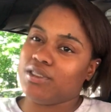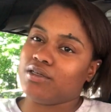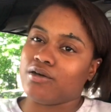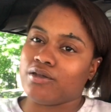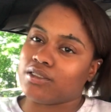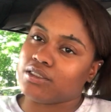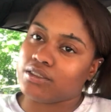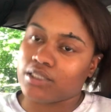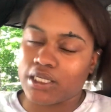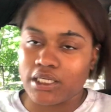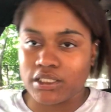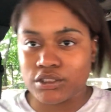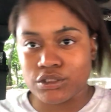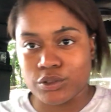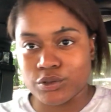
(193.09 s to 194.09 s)
be calling
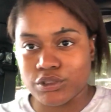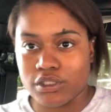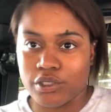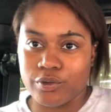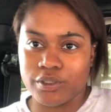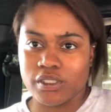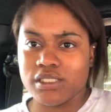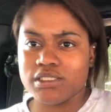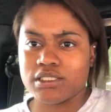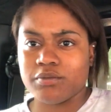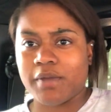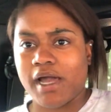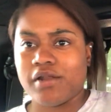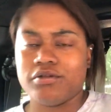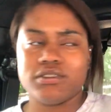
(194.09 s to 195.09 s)
like so lower enlisted
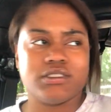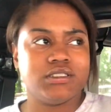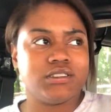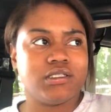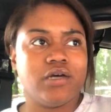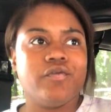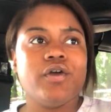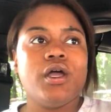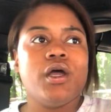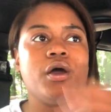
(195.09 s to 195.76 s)
battles and stuff.